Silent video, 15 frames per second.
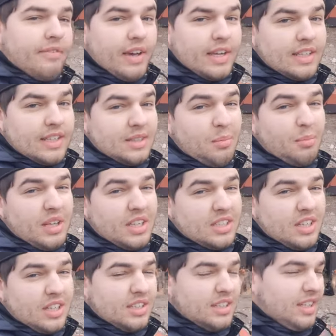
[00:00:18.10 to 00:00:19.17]
fixing some
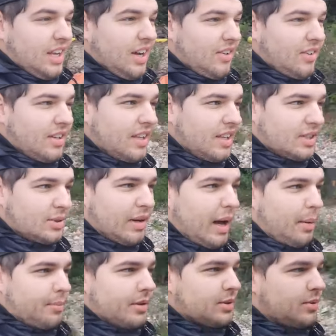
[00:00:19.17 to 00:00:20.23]
blisters, you know, that's what
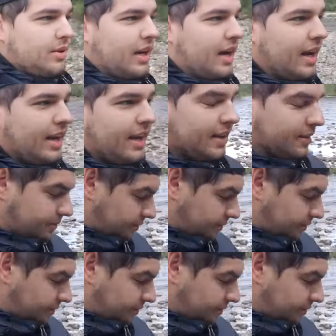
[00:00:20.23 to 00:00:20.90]
happens when you hike.